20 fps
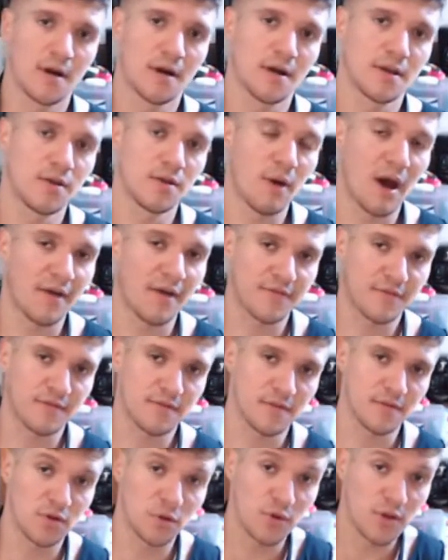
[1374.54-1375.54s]

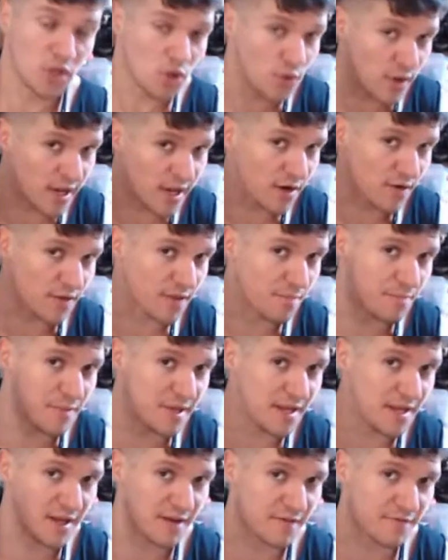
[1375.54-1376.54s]
You hear the
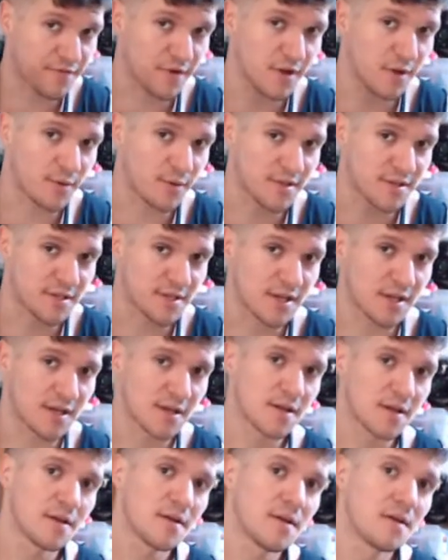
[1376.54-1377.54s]
beating frequency
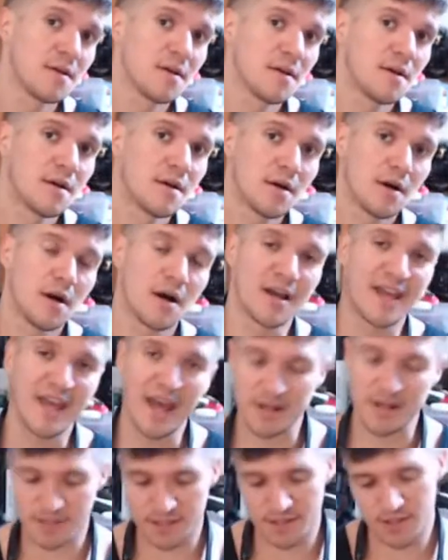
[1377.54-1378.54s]

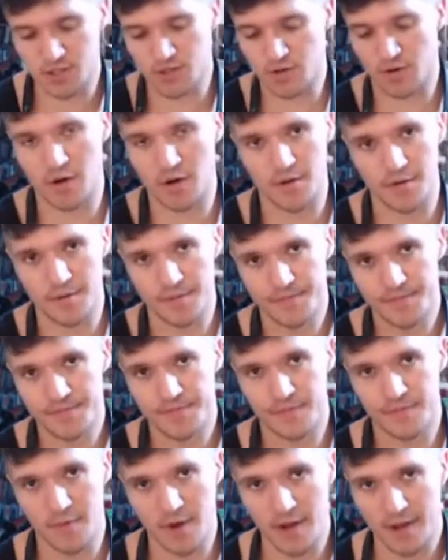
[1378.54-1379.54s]
against the drone,
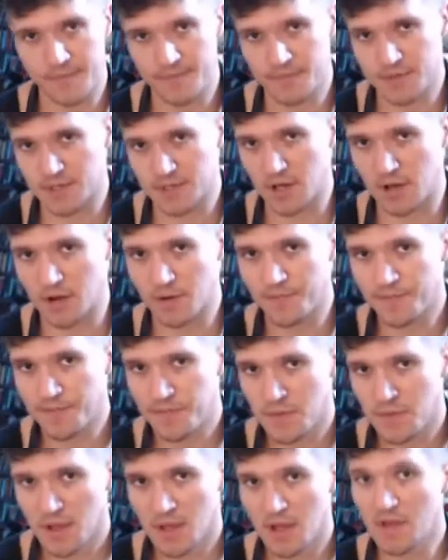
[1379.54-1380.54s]
right? So
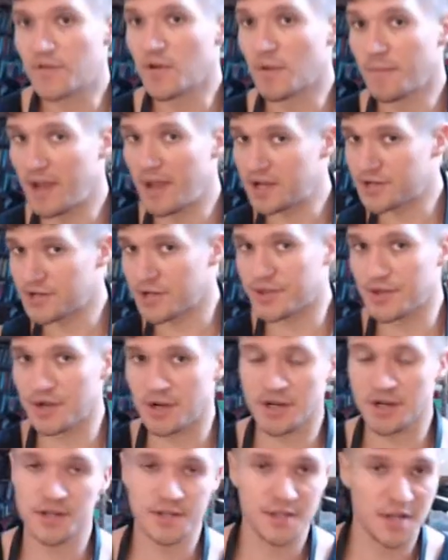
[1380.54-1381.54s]
if your major
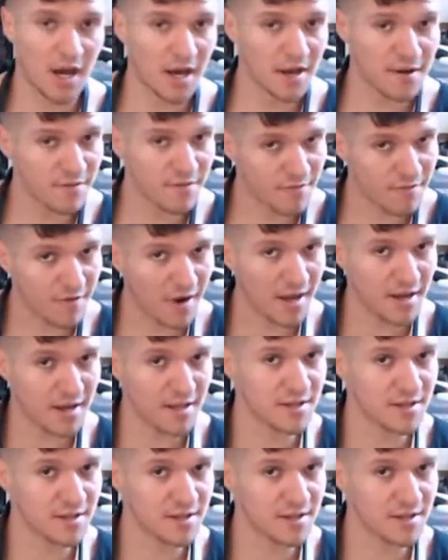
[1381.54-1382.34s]
third is not right in